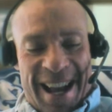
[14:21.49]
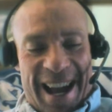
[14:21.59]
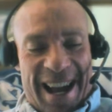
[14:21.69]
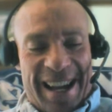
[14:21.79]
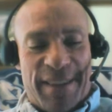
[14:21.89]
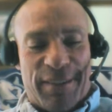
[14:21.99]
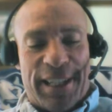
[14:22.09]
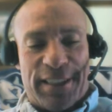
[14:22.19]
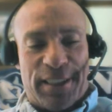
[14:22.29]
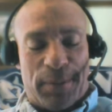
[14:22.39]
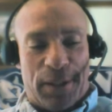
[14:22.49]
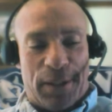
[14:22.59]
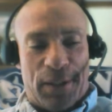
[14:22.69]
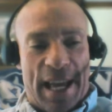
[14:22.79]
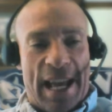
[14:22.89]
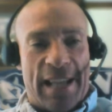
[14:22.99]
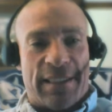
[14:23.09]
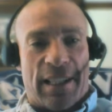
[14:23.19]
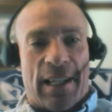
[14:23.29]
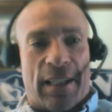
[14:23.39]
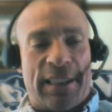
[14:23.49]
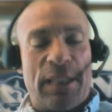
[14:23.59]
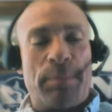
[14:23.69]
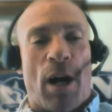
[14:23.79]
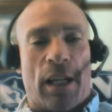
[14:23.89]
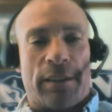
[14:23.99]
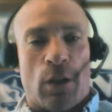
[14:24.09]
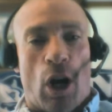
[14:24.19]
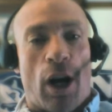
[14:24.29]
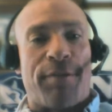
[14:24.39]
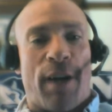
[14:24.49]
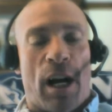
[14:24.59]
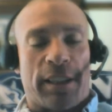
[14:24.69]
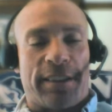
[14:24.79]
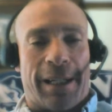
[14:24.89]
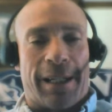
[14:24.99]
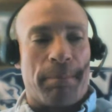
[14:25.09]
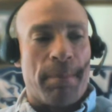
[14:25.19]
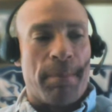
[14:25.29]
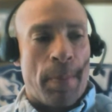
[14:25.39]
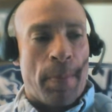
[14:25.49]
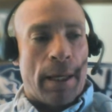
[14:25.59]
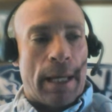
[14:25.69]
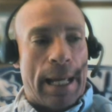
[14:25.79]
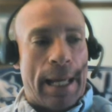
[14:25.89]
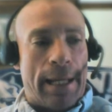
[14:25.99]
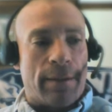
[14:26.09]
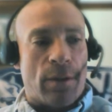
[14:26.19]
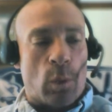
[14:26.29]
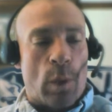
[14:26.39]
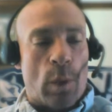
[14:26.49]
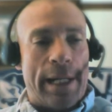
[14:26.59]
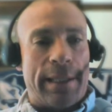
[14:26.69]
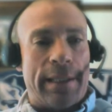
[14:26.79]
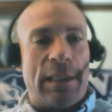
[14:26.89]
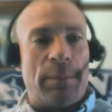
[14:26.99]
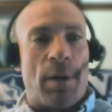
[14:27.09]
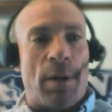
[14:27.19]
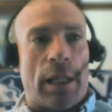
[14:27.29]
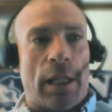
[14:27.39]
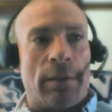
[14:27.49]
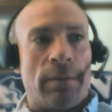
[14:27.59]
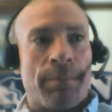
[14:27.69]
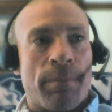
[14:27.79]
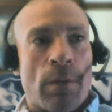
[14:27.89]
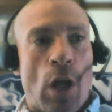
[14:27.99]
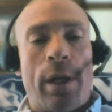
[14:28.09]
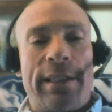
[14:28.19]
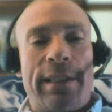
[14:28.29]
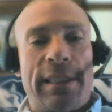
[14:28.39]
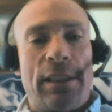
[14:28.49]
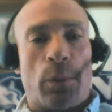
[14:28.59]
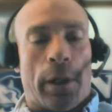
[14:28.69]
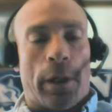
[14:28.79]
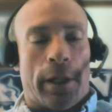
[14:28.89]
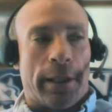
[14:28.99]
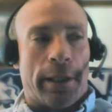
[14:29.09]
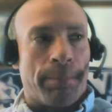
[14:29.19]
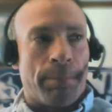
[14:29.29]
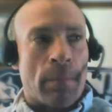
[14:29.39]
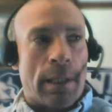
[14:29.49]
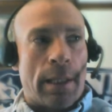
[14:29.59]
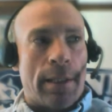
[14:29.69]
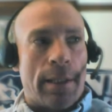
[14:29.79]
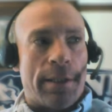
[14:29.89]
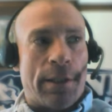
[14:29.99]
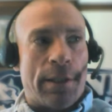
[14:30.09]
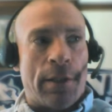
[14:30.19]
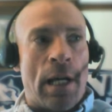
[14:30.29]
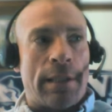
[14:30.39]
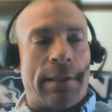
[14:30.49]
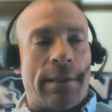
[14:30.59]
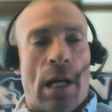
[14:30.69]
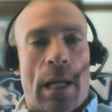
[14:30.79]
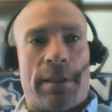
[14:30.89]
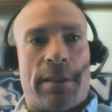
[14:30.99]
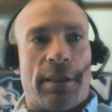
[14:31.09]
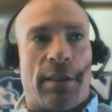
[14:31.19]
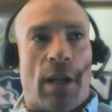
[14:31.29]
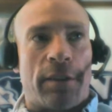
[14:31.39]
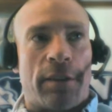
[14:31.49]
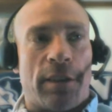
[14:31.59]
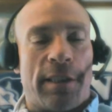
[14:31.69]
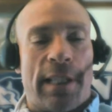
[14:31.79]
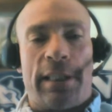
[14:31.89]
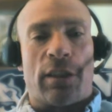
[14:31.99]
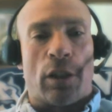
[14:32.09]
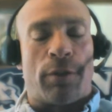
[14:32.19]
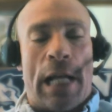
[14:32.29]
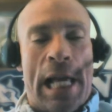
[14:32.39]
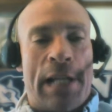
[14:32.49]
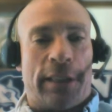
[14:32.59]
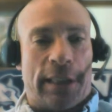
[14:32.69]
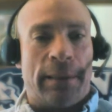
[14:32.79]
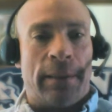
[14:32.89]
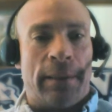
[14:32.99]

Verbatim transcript: I have a customer that has a, a DPON RFOG set up, and the way the DPON ONTs work is they're not timed to DOCSIS; they just look for energy.